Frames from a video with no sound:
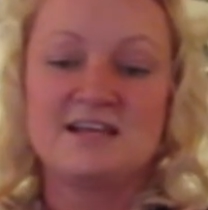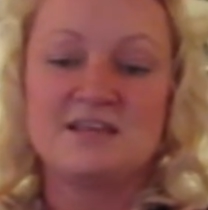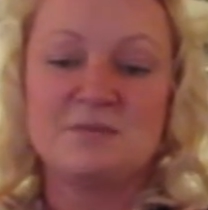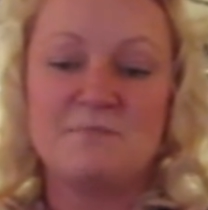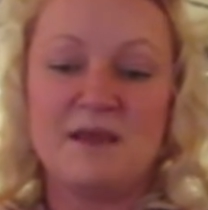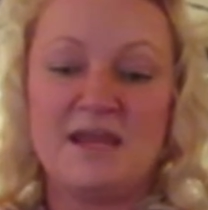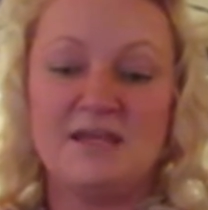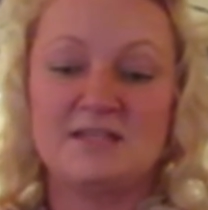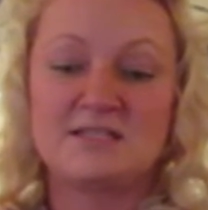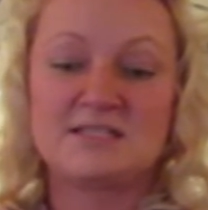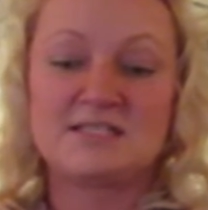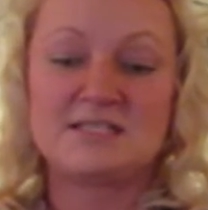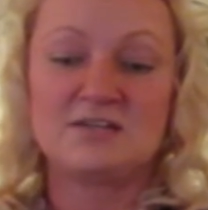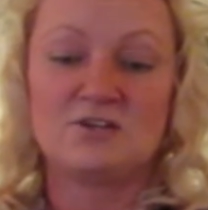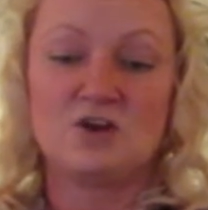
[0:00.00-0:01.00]
the paint
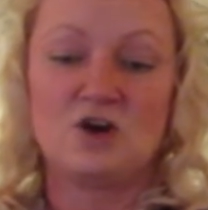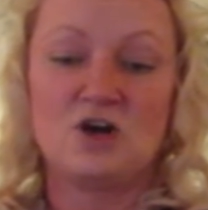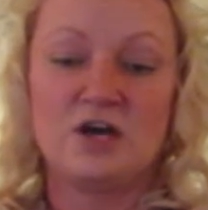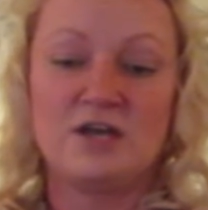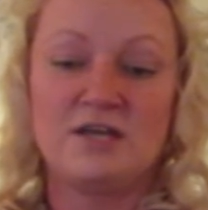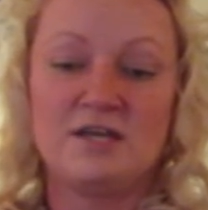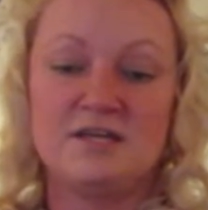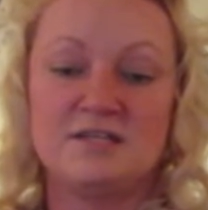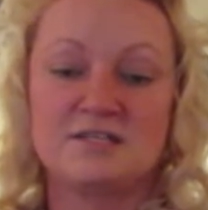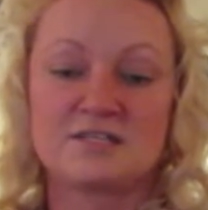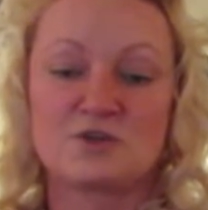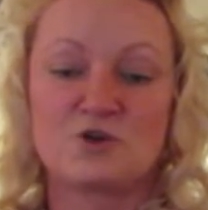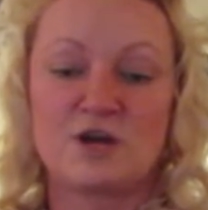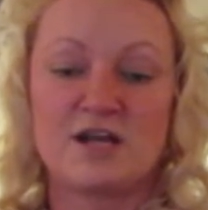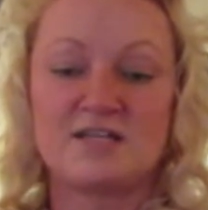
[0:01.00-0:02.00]
still on his
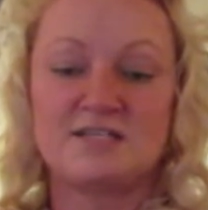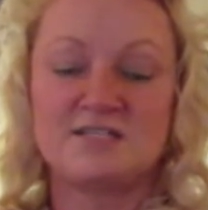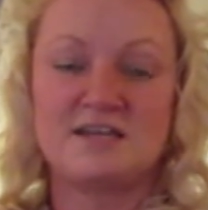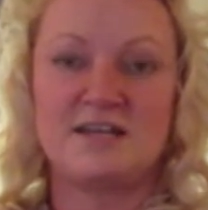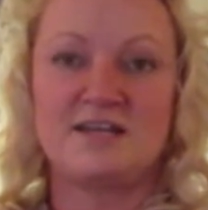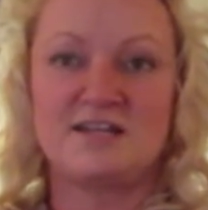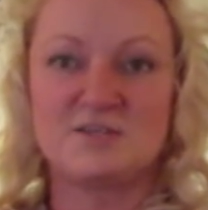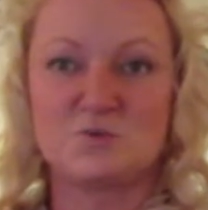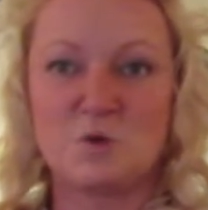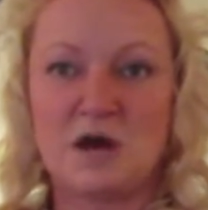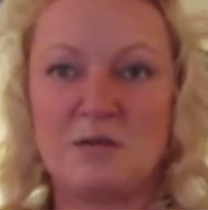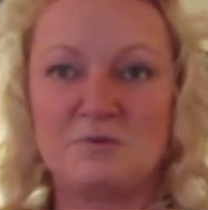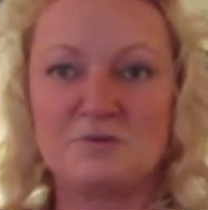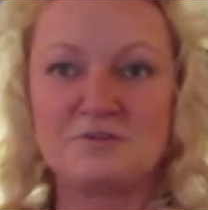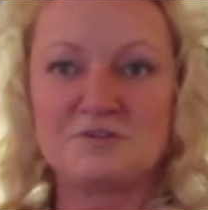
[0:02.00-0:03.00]
crest and his
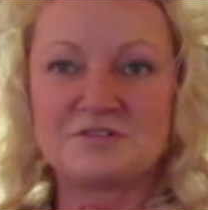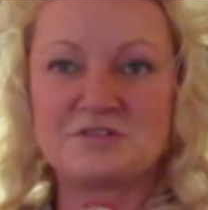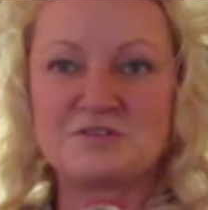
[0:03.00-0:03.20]
wobbles,